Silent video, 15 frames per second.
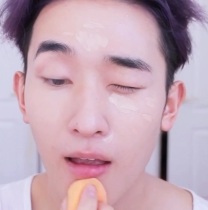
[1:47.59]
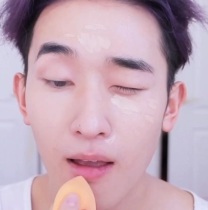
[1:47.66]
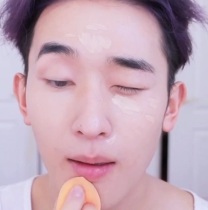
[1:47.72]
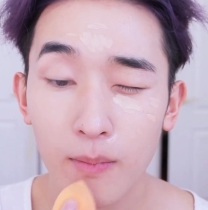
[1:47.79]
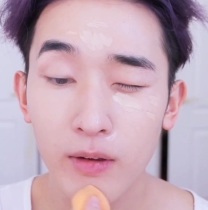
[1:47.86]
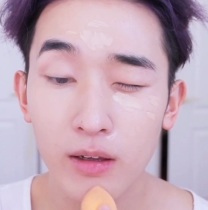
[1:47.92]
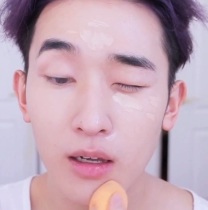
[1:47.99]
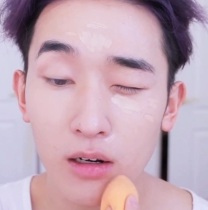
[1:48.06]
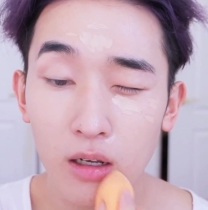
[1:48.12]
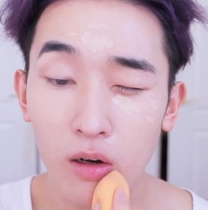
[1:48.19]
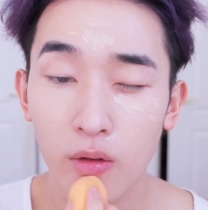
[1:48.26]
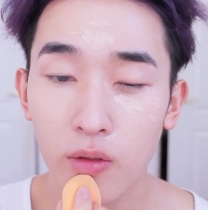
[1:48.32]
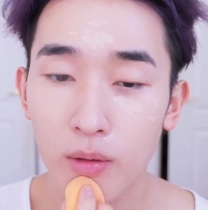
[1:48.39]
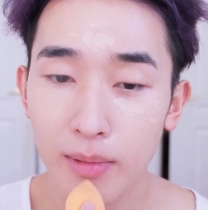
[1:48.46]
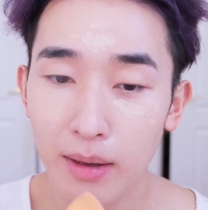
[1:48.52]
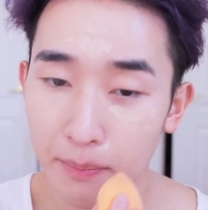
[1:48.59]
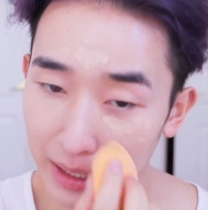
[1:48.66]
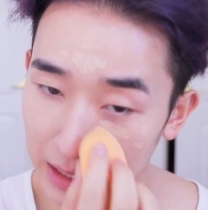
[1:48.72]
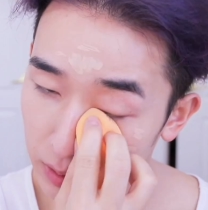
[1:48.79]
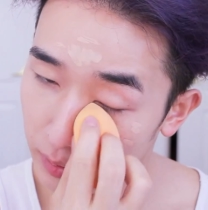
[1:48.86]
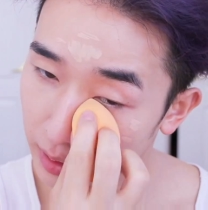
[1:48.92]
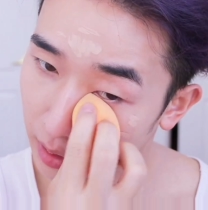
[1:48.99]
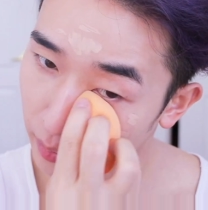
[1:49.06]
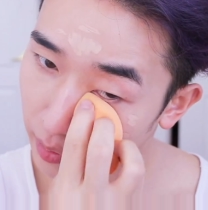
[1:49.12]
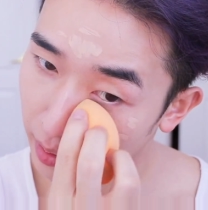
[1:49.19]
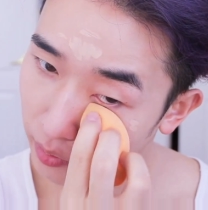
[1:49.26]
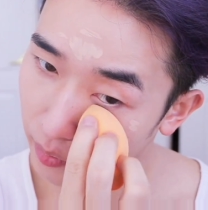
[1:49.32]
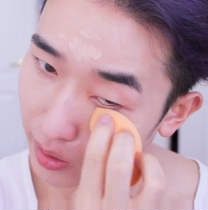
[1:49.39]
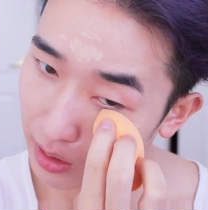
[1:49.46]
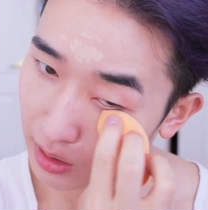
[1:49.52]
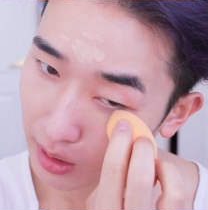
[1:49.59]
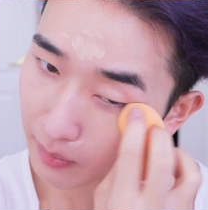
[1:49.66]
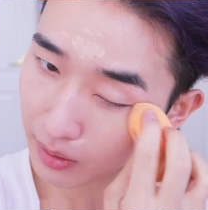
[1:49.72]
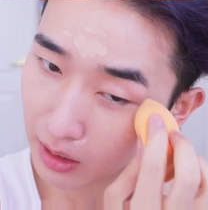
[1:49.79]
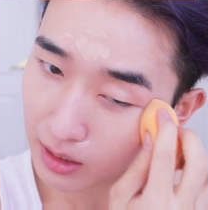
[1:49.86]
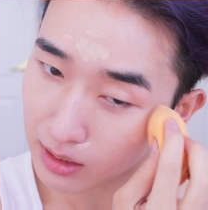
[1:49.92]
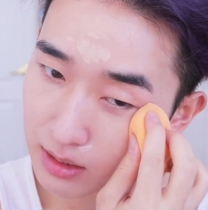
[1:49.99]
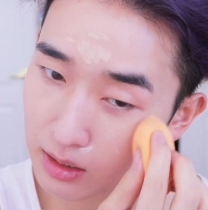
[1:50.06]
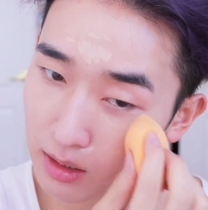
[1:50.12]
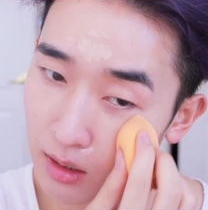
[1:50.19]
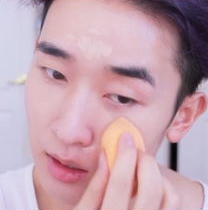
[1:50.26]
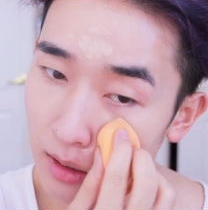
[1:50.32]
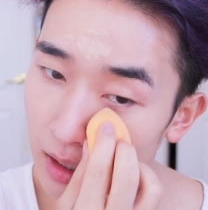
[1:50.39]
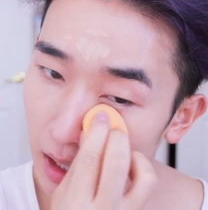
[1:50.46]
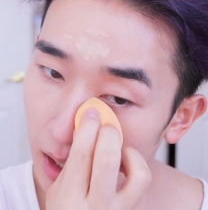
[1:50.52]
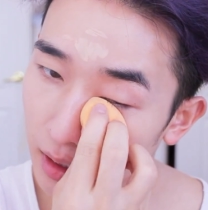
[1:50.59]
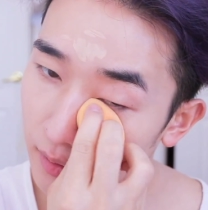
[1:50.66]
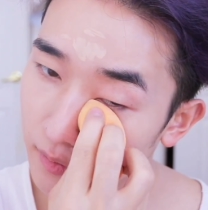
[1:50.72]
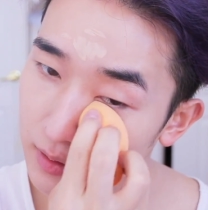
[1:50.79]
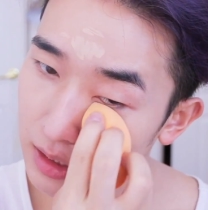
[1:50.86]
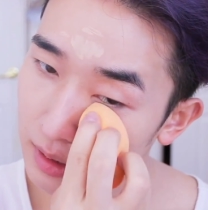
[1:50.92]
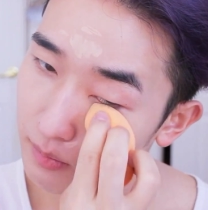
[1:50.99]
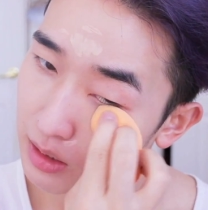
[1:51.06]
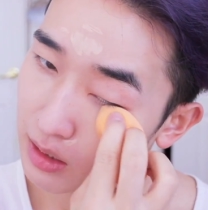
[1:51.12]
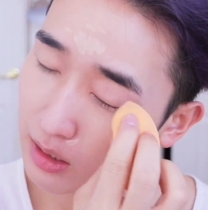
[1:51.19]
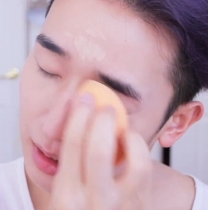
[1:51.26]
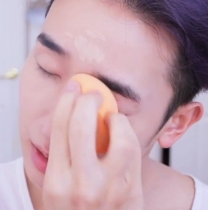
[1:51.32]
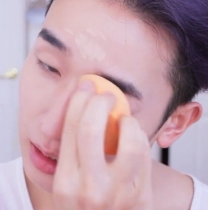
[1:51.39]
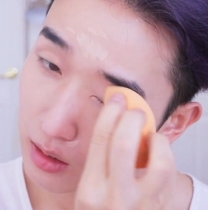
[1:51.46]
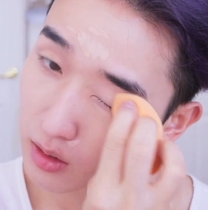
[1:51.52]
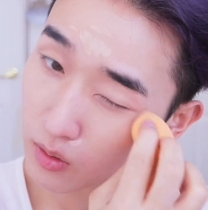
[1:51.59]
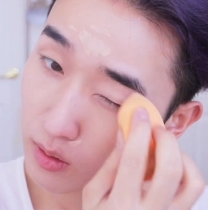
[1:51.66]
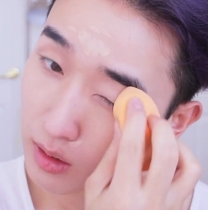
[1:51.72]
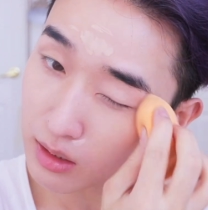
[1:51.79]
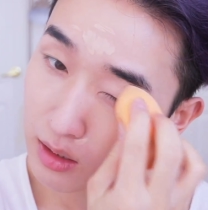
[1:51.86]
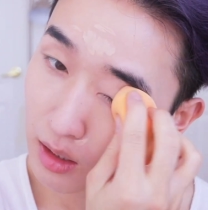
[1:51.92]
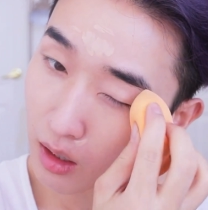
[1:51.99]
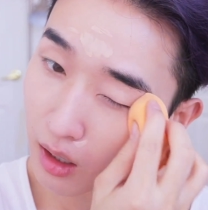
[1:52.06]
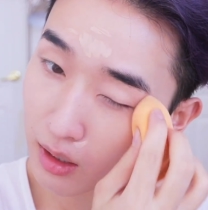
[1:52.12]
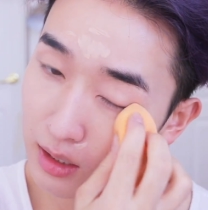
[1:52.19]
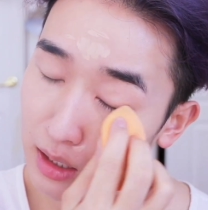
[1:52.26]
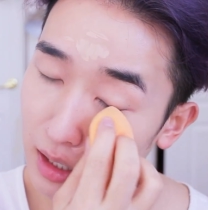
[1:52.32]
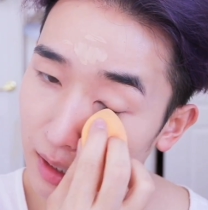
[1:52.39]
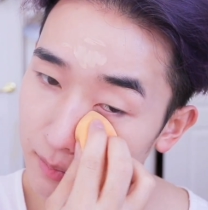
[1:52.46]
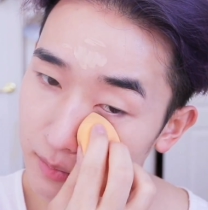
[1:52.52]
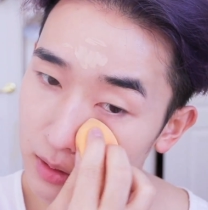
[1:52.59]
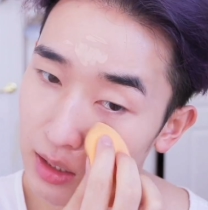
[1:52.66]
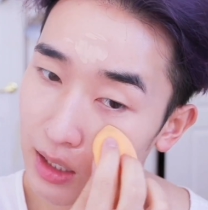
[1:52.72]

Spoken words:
I'm just gonna go through my base really quickly because you've seen me do this a lot of times.